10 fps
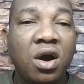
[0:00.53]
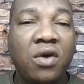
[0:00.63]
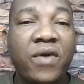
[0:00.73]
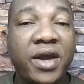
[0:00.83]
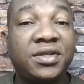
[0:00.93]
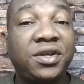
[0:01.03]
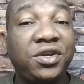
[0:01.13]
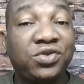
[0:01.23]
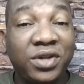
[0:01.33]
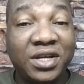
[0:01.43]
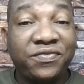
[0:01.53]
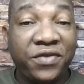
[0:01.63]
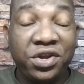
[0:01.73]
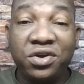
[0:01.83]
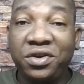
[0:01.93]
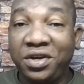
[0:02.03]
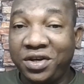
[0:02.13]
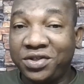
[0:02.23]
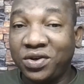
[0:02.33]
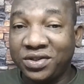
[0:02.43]
All right, today's video
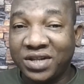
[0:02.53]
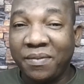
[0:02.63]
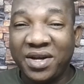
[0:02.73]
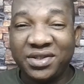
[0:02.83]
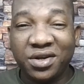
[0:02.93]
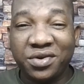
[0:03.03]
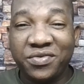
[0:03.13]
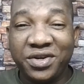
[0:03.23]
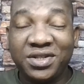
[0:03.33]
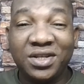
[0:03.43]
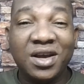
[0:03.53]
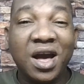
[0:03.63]
is on cybersecurity,